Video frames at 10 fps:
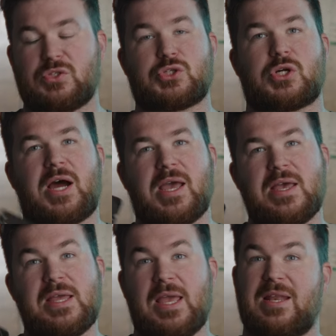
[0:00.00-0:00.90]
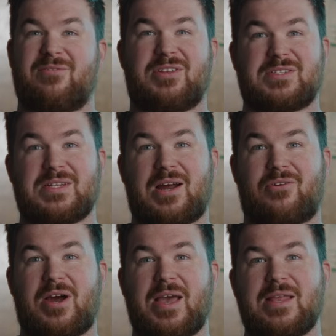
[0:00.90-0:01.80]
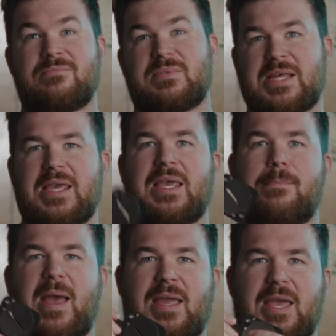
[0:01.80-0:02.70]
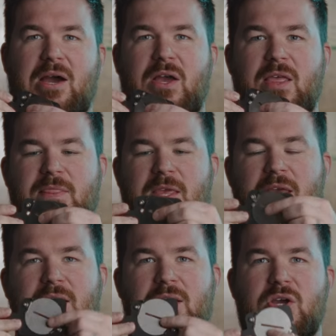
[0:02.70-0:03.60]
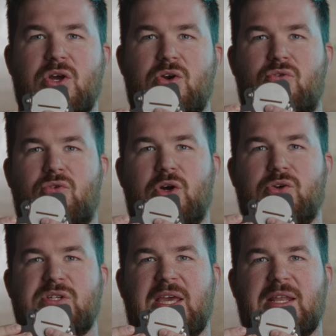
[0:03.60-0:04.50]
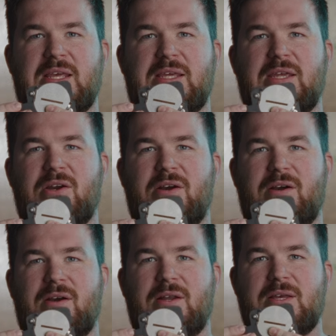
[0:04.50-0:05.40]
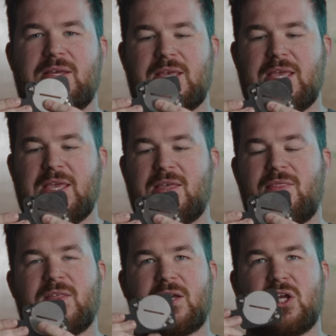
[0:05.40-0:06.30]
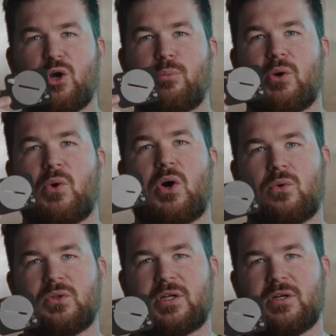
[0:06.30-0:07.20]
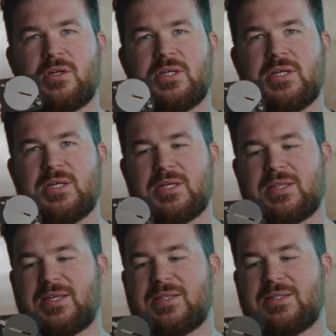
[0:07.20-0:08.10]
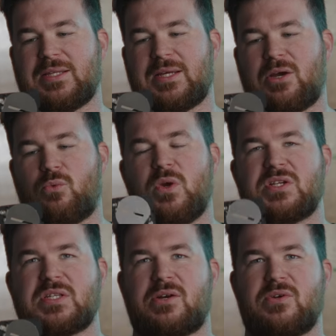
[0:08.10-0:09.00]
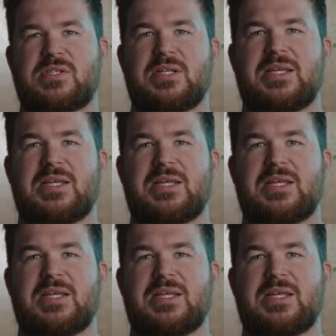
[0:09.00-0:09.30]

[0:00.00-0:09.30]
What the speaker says: try it, and if it's not right, take it back out and then rotate it here in the gobo holder. That I wish there was an